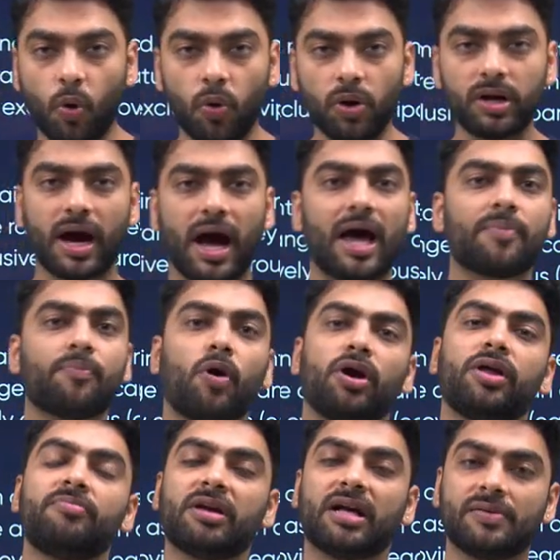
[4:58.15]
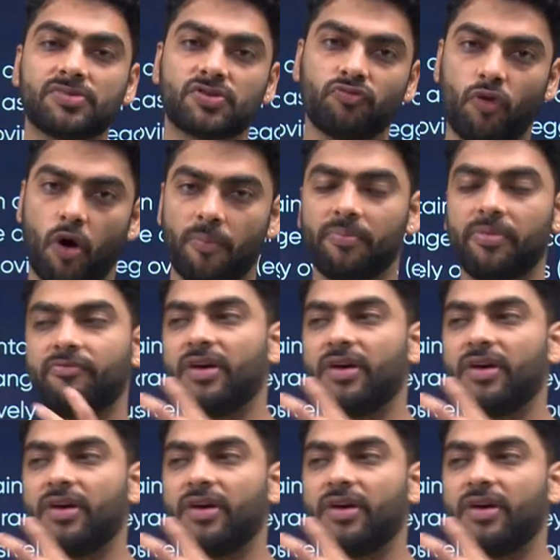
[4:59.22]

cold, our body becomes warm.